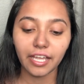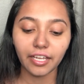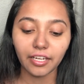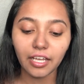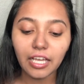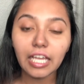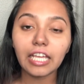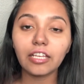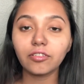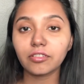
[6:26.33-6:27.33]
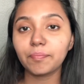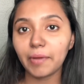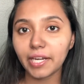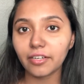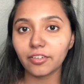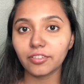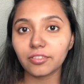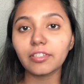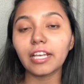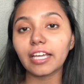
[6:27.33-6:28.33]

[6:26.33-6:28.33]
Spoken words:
and it looks better on your skin.